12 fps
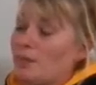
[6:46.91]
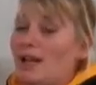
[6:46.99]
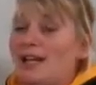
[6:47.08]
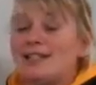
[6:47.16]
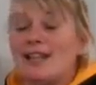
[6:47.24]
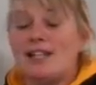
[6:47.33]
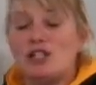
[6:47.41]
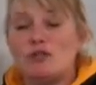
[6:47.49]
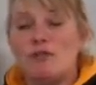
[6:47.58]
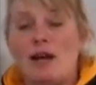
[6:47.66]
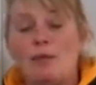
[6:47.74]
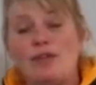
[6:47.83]
Please
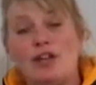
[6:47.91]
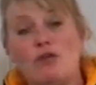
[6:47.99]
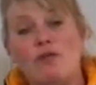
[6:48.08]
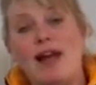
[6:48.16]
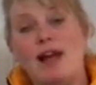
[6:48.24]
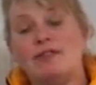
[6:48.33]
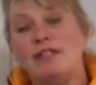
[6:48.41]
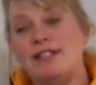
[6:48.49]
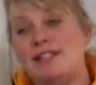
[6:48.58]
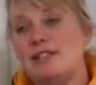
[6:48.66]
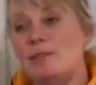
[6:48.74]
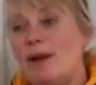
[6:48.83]
interact with the crowd.
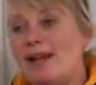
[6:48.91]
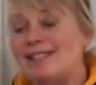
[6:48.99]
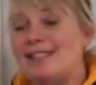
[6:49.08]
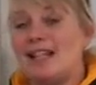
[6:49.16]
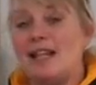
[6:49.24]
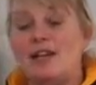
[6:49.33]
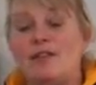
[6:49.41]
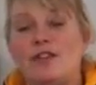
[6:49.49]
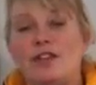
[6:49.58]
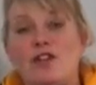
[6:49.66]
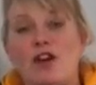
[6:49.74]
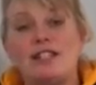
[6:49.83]
This is the basically of
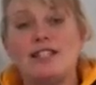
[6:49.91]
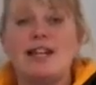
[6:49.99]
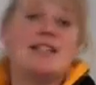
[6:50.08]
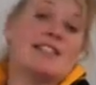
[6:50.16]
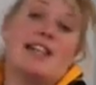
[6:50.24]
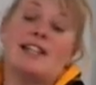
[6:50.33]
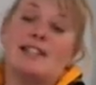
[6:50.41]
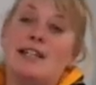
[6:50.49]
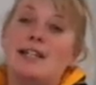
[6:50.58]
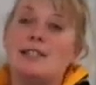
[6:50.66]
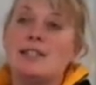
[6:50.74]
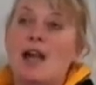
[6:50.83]
the
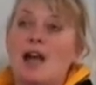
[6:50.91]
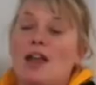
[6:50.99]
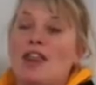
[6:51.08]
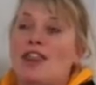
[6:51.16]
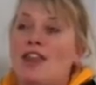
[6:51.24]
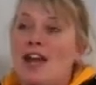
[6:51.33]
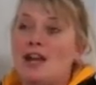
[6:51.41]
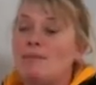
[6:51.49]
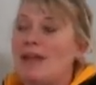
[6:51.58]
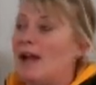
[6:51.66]
1960s theme.